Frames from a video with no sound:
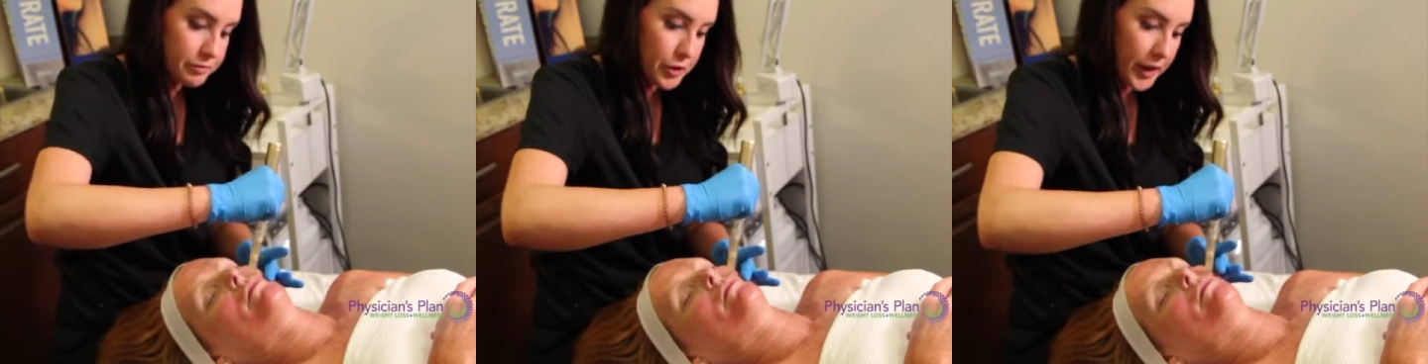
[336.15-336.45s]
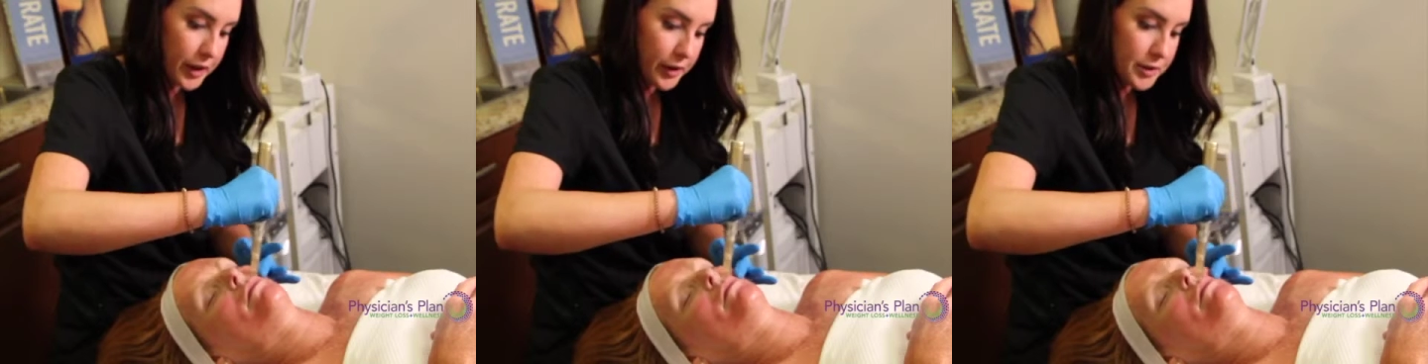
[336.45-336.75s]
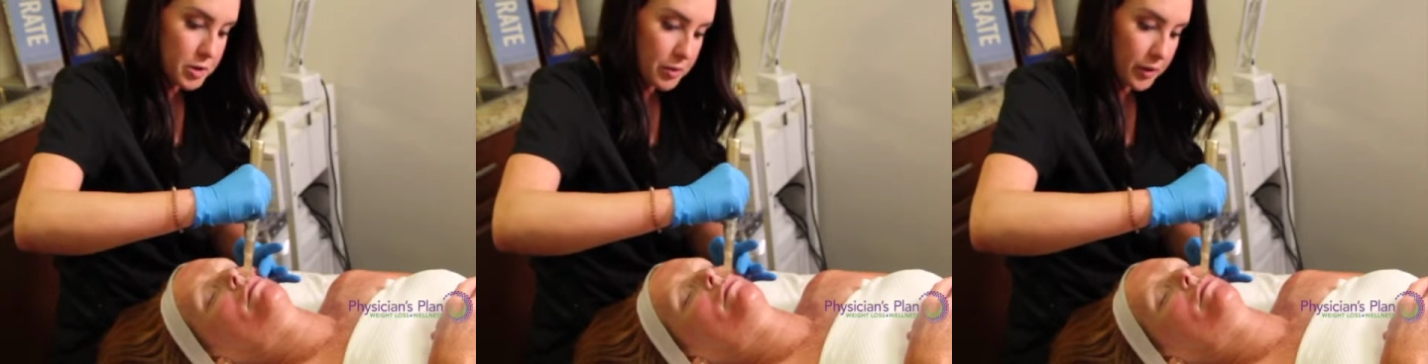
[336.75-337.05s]
for the
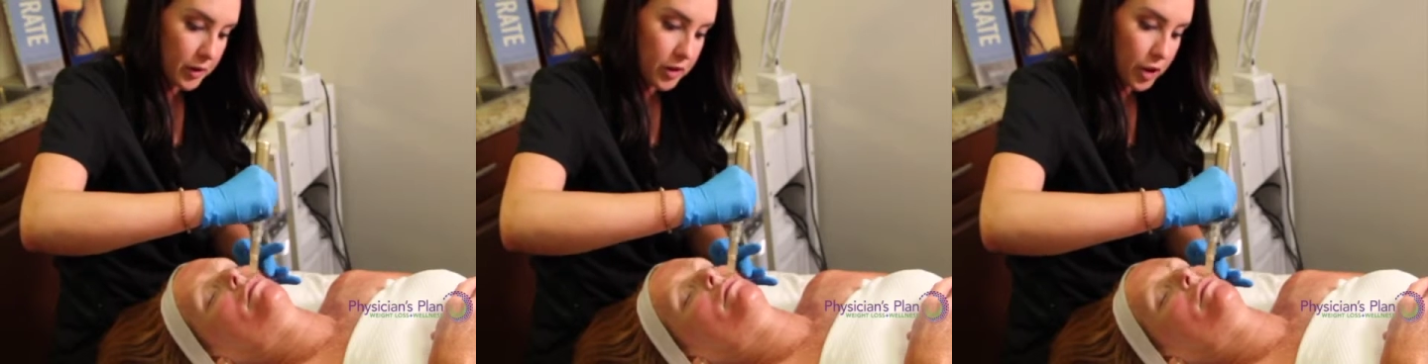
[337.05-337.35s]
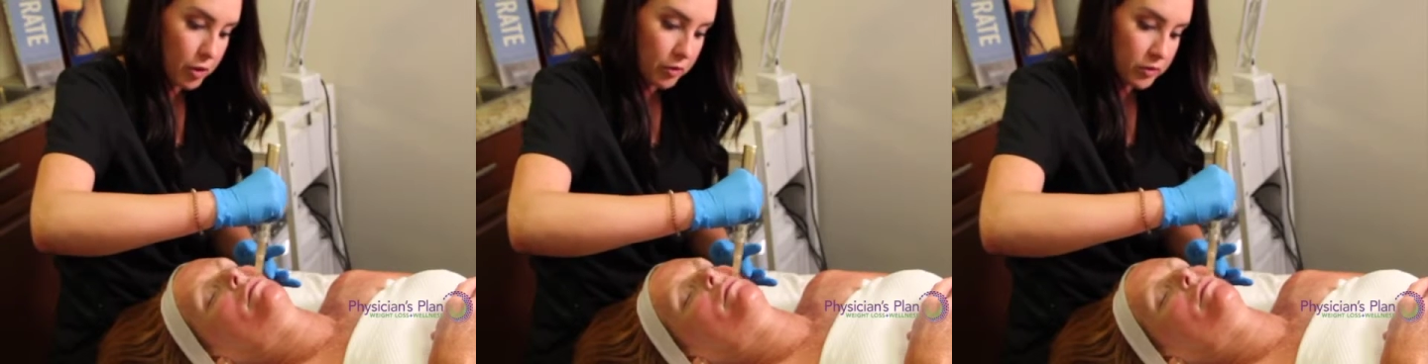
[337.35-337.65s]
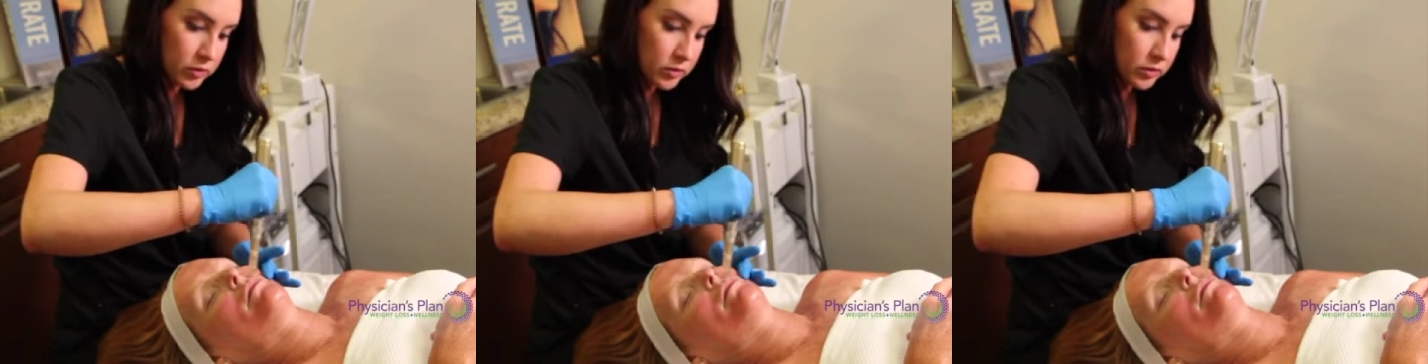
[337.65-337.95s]
area to,
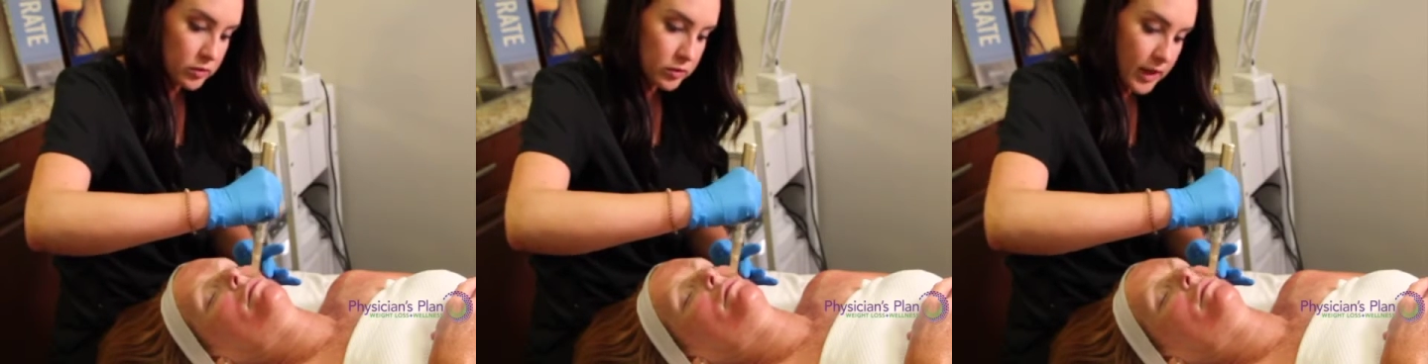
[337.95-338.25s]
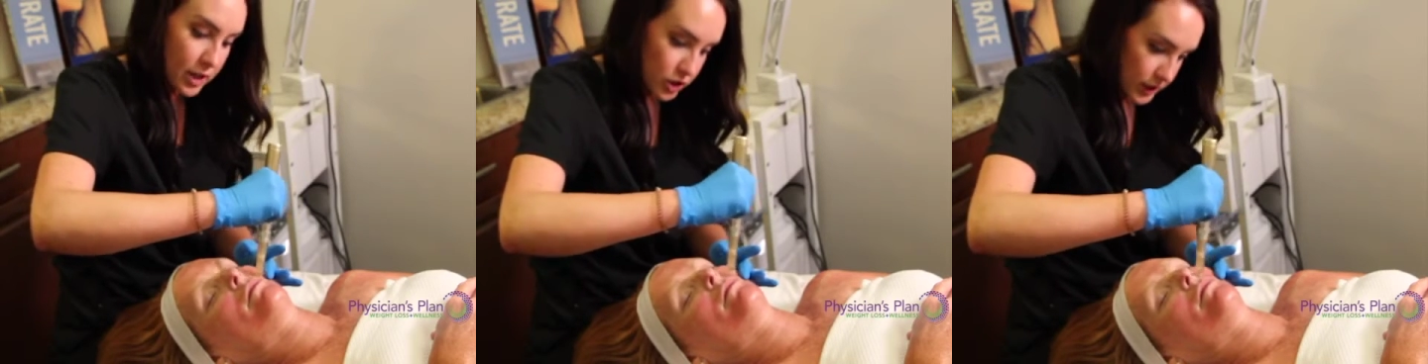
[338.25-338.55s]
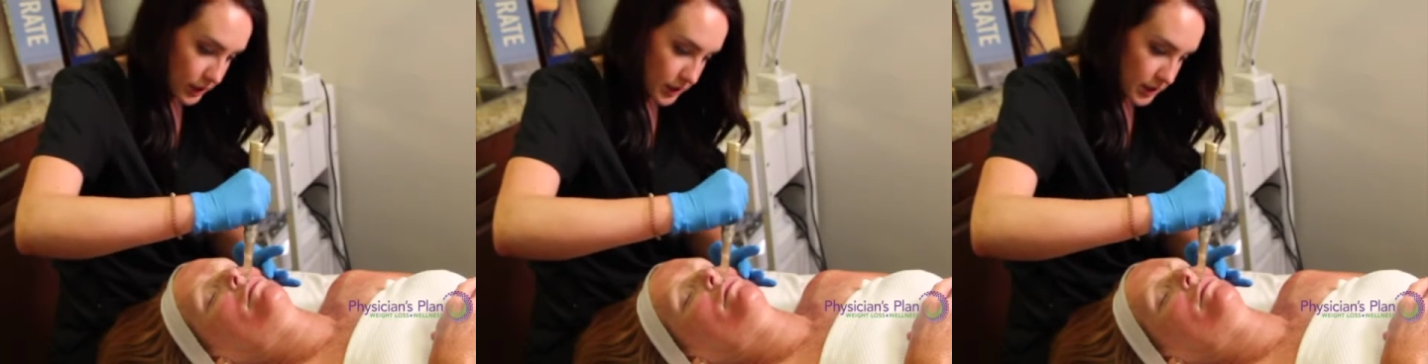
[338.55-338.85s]
actually
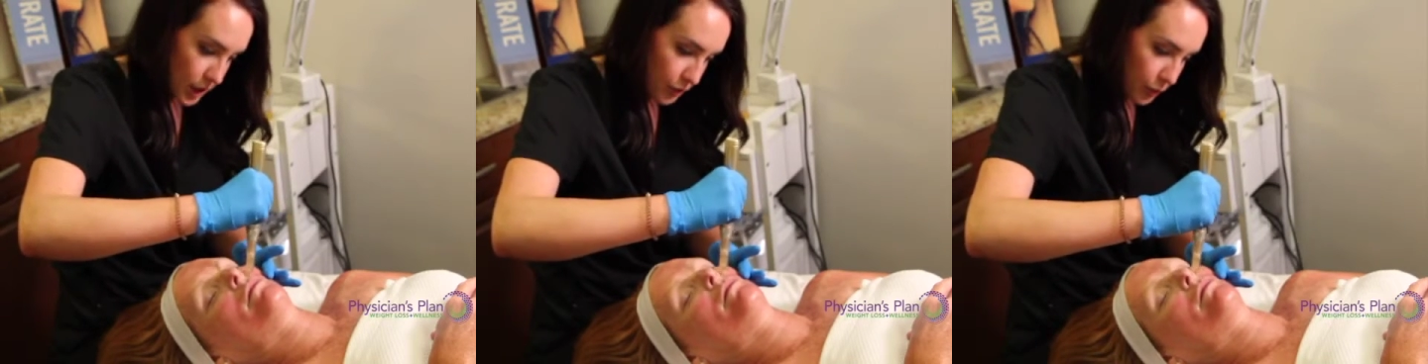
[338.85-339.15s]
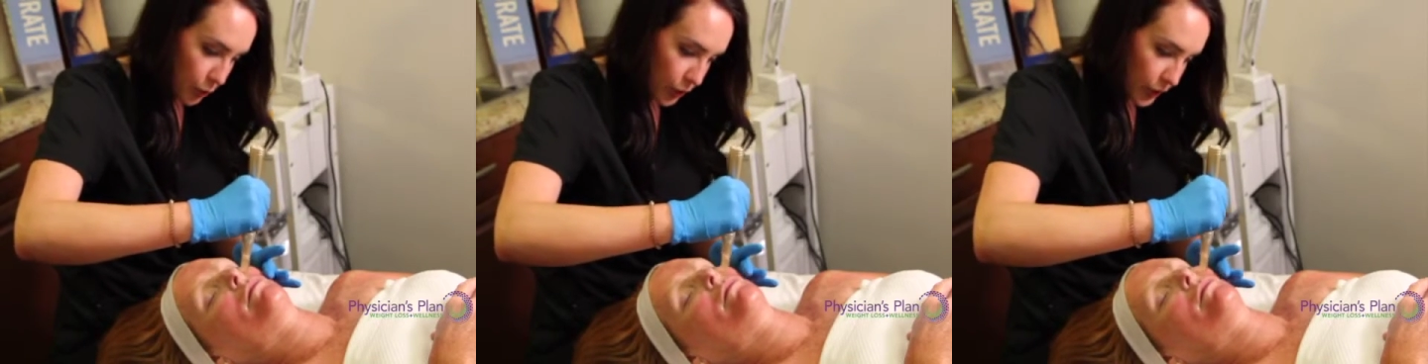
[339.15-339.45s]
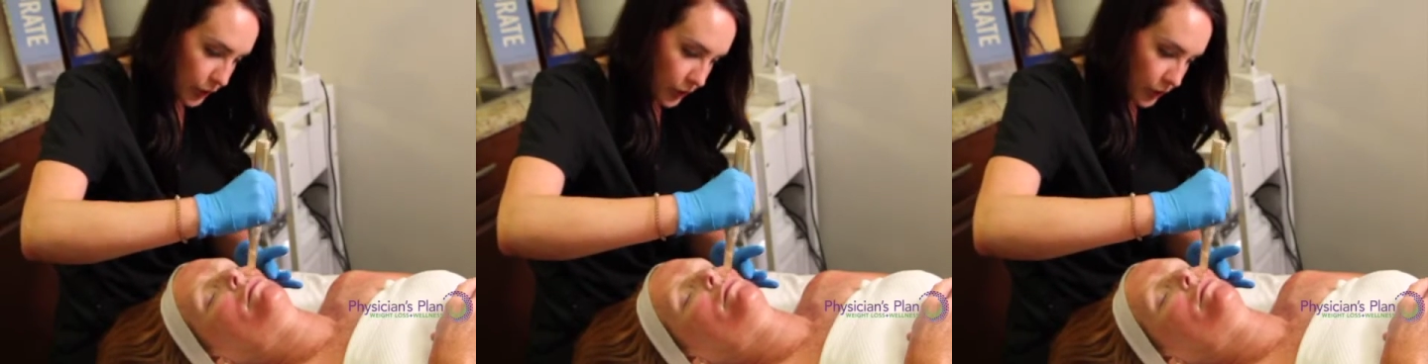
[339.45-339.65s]
heal itself and work.